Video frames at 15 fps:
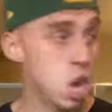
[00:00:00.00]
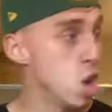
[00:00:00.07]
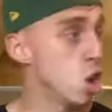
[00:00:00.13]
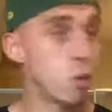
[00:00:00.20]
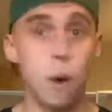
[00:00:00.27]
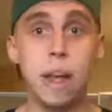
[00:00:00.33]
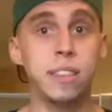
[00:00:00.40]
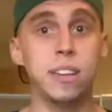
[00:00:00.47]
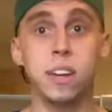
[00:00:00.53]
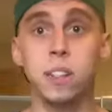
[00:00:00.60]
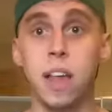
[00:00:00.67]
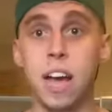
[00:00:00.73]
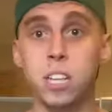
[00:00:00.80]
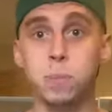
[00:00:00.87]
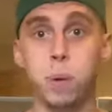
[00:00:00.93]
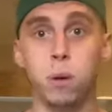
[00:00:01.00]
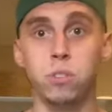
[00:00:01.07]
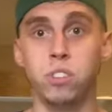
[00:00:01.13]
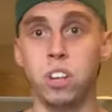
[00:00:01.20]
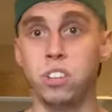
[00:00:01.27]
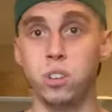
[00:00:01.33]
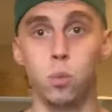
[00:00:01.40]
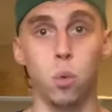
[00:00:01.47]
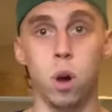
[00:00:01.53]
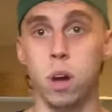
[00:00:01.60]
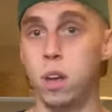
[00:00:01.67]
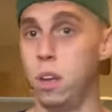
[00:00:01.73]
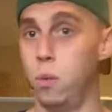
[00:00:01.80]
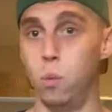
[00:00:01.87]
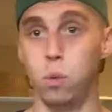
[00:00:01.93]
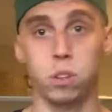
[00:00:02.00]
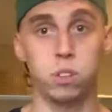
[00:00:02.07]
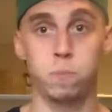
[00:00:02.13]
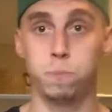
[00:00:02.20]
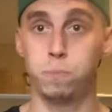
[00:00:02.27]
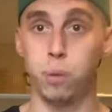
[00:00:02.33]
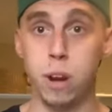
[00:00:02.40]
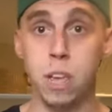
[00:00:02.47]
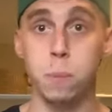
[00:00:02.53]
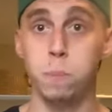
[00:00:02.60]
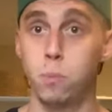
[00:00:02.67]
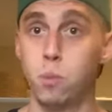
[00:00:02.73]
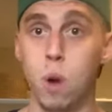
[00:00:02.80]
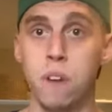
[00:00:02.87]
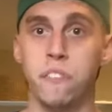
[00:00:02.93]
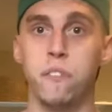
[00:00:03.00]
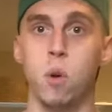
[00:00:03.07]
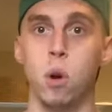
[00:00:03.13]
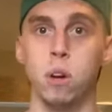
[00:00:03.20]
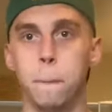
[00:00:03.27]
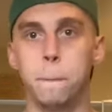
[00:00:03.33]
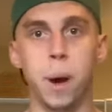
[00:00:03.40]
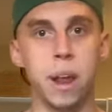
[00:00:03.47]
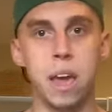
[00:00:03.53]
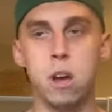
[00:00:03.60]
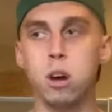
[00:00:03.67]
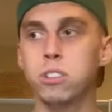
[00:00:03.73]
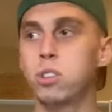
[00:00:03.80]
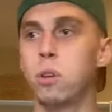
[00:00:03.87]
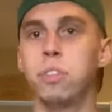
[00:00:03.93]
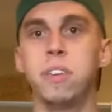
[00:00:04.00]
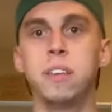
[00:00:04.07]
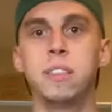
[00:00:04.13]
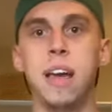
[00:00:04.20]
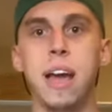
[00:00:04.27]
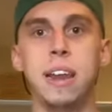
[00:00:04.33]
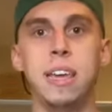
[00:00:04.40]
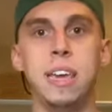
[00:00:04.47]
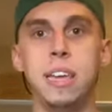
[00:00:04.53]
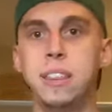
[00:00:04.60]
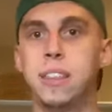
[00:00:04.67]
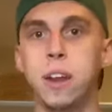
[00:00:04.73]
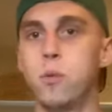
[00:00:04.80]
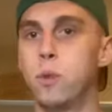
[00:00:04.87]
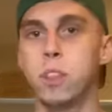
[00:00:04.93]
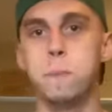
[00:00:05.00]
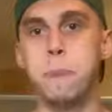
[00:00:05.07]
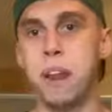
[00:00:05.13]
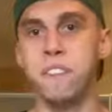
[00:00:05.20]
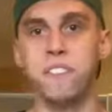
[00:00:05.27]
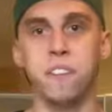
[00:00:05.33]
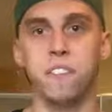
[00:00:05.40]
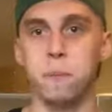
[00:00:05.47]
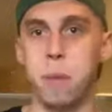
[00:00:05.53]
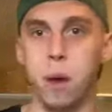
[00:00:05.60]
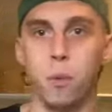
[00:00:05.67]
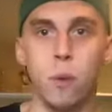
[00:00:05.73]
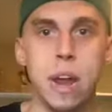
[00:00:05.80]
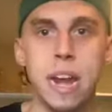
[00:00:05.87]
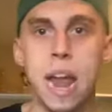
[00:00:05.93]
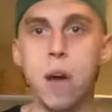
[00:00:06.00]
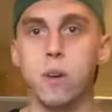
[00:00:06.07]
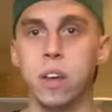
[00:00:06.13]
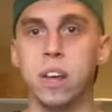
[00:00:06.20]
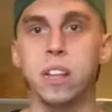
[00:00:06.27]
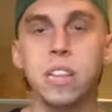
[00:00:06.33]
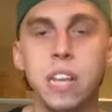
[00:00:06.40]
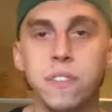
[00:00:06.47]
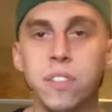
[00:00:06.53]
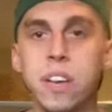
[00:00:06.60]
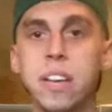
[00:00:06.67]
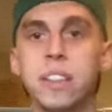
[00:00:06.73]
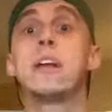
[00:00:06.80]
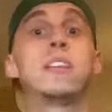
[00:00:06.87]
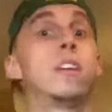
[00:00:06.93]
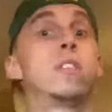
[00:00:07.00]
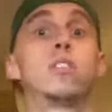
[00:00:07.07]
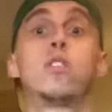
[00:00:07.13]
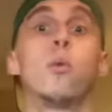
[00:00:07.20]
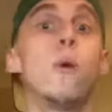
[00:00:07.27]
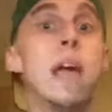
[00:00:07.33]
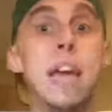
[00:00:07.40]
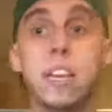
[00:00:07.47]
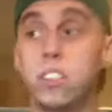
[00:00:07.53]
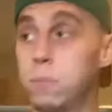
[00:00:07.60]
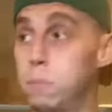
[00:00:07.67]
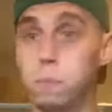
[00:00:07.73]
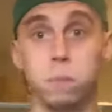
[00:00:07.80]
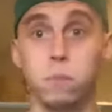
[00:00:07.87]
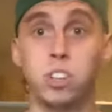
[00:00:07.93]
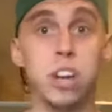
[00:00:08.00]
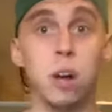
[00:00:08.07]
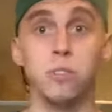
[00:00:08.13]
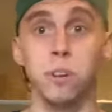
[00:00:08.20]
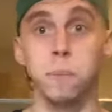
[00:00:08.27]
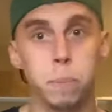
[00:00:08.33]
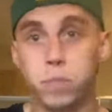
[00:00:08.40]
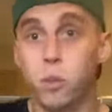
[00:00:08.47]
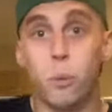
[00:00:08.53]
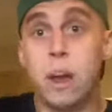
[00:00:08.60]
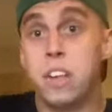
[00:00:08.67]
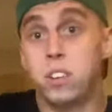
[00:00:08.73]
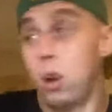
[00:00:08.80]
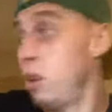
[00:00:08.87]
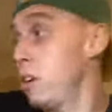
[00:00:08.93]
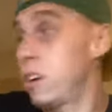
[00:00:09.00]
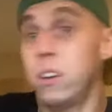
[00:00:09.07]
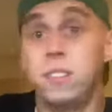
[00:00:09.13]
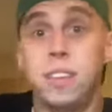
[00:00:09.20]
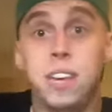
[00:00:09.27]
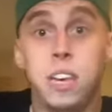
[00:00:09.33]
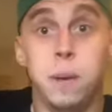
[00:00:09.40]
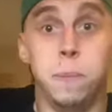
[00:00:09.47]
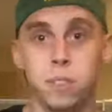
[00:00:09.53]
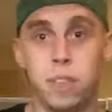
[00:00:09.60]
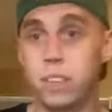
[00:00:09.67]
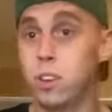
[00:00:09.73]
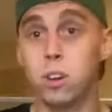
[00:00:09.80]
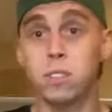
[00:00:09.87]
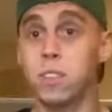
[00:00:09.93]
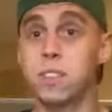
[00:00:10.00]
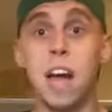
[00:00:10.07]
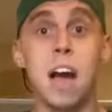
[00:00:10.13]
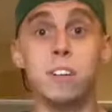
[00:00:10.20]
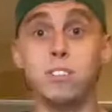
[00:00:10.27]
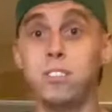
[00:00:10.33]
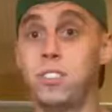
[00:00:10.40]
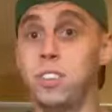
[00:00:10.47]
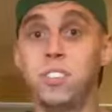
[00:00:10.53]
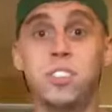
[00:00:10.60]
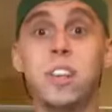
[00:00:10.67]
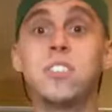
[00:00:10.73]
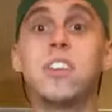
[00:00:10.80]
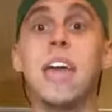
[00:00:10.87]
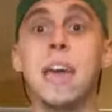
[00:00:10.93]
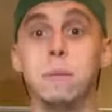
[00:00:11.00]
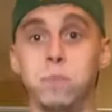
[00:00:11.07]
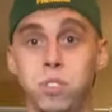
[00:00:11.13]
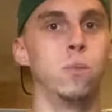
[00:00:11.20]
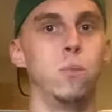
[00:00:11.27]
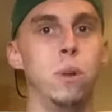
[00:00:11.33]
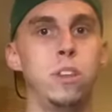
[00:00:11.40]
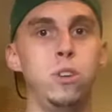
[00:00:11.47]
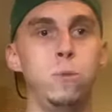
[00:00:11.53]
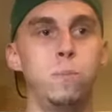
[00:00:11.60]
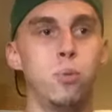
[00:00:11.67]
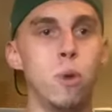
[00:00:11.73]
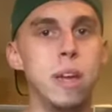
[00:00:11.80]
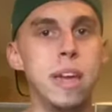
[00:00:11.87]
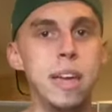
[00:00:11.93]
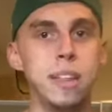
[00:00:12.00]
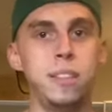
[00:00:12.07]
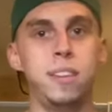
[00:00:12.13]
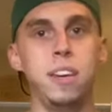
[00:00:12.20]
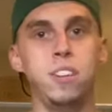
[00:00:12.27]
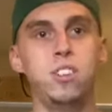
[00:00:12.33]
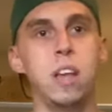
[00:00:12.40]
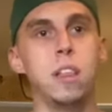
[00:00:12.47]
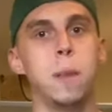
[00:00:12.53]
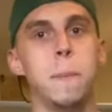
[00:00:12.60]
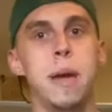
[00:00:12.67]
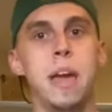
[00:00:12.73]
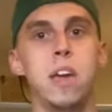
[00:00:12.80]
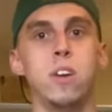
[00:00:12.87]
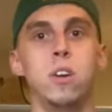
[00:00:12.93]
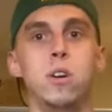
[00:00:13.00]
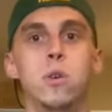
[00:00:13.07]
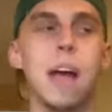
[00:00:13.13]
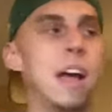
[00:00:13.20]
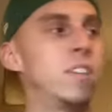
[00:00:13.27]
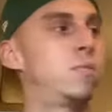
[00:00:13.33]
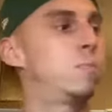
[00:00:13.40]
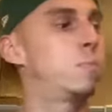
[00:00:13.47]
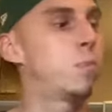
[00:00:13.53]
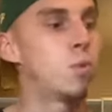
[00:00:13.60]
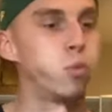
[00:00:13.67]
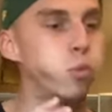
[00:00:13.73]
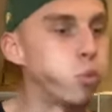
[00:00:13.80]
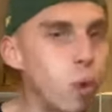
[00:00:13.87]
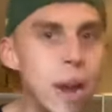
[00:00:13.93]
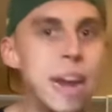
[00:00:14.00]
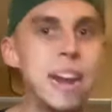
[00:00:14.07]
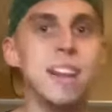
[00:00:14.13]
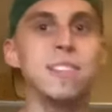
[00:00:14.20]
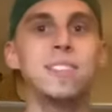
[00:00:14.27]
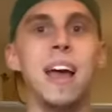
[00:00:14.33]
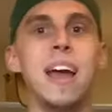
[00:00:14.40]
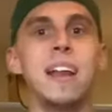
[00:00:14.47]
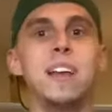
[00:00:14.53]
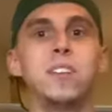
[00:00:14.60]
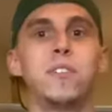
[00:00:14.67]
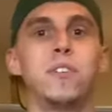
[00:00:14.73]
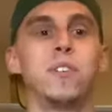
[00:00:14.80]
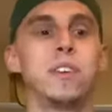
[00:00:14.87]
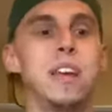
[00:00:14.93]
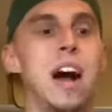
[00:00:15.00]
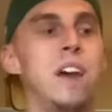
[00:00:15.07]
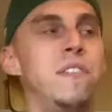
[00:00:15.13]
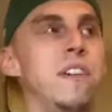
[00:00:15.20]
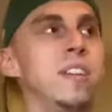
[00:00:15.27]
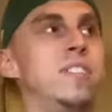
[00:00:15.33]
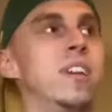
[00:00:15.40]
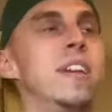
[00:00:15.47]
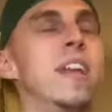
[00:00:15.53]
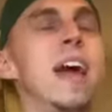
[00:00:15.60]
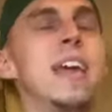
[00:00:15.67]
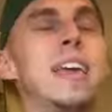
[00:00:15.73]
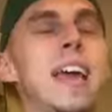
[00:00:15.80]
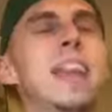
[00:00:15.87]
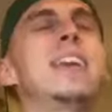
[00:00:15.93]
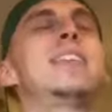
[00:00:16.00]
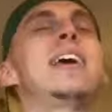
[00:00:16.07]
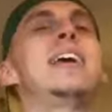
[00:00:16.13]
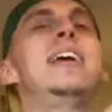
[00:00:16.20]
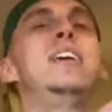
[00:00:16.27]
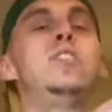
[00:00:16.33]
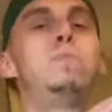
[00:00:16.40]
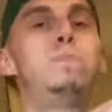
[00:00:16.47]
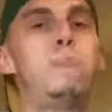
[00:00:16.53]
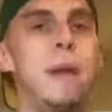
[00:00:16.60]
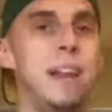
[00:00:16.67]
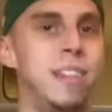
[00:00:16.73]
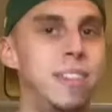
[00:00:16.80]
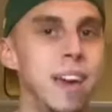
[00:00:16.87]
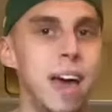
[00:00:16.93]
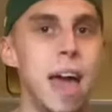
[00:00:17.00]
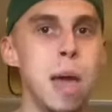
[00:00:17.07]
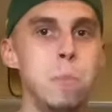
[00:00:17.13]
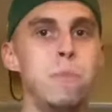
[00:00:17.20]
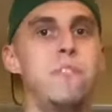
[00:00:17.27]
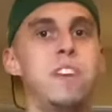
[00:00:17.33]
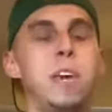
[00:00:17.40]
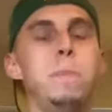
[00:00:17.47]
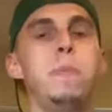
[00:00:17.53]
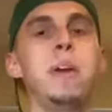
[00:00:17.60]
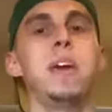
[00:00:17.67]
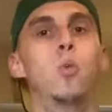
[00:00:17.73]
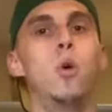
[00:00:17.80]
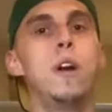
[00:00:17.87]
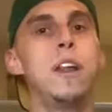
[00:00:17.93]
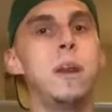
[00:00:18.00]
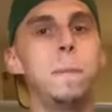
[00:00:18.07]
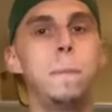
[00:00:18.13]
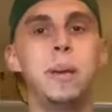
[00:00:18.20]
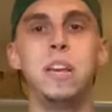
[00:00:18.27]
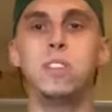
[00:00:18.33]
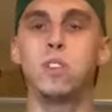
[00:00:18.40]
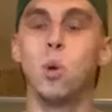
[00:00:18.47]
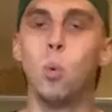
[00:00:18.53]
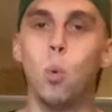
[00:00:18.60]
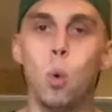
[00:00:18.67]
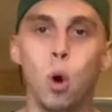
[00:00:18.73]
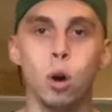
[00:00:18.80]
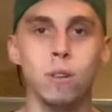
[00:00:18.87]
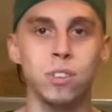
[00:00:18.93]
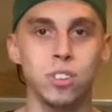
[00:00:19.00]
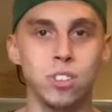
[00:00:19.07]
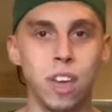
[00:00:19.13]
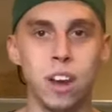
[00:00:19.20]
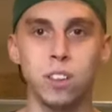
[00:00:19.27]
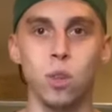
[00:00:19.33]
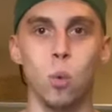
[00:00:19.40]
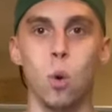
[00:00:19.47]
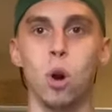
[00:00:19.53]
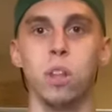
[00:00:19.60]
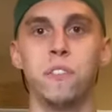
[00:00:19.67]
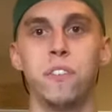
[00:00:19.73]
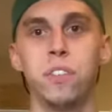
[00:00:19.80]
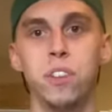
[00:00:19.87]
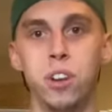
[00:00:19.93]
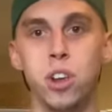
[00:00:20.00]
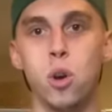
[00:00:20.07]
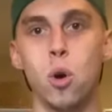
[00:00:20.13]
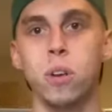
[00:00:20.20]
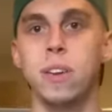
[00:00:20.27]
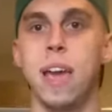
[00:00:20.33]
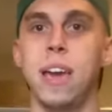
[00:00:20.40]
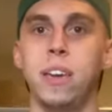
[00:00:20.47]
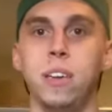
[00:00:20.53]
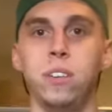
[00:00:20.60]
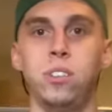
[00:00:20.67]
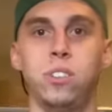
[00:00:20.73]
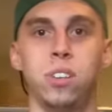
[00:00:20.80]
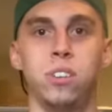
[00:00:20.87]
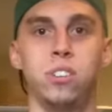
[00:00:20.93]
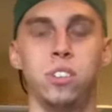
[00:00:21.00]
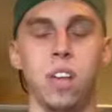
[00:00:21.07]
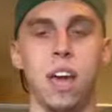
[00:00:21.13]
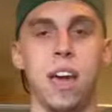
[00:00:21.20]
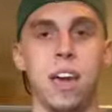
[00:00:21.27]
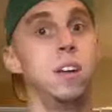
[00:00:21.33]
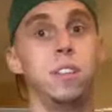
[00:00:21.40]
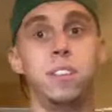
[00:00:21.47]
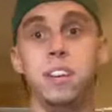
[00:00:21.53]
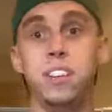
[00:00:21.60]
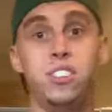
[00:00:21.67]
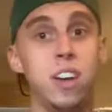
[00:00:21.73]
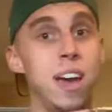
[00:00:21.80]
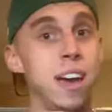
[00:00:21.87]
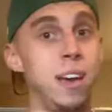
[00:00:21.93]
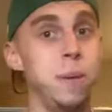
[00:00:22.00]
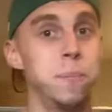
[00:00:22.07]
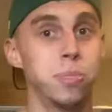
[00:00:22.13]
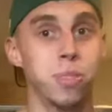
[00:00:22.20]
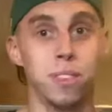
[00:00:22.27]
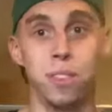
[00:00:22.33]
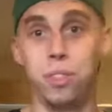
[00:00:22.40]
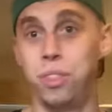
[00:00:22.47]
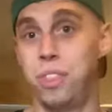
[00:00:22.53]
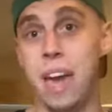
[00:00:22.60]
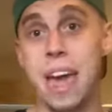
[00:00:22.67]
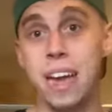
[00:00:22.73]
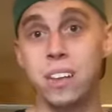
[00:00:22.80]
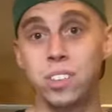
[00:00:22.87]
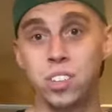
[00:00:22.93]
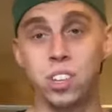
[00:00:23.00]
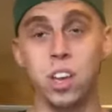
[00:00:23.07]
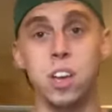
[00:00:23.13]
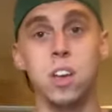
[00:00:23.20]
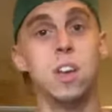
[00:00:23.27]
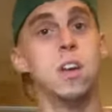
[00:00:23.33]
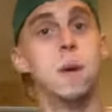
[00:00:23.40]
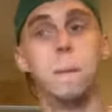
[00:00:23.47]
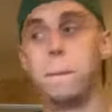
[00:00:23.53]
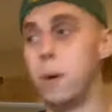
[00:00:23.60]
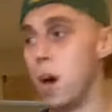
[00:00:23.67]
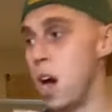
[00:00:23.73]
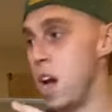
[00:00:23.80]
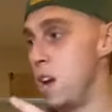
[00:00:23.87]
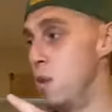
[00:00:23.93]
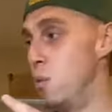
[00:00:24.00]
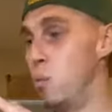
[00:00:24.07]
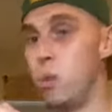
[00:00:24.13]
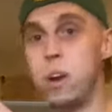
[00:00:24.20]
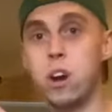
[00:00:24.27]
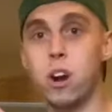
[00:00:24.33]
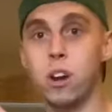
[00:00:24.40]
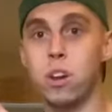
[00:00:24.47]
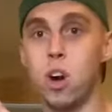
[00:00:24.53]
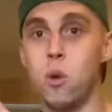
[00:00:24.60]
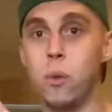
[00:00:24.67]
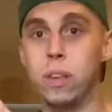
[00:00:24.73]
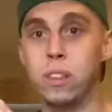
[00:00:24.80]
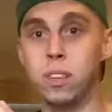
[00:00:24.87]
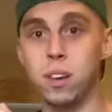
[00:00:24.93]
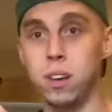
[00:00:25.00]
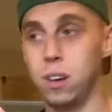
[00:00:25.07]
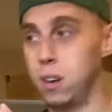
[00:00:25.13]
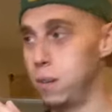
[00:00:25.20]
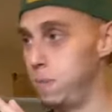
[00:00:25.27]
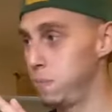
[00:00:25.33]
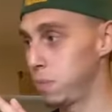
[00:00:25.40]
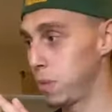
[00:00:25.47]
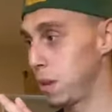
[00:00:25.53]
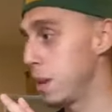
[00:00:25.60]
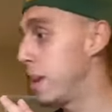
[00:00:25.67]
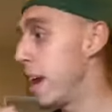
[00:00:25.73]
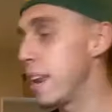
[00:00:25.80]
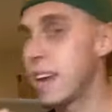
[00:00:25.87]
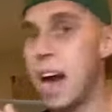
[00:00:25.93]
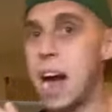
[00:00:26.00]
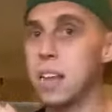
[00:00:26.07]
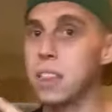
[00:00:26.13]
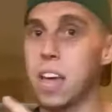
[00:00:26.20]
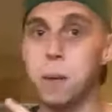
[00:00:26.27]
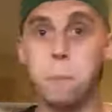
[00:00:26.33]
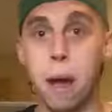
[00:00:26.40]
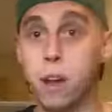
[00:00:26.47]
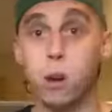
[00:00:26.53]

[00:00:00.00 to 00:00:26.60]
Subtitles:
Granted, last postseason was pretty rough for him, but I also think that he didn't really benefit from that rainout in Cleveland. The Rays shelled him. The Rays are a good team. They took the Dodgers to 6 games. When you bring in DJ LeMahieu, as great as that is for the offense, and I get it that he's been the MVP, would it be the worst thing in the world for the New York Yankees to say, DJ, thanks, but we are going to get a guy like Michael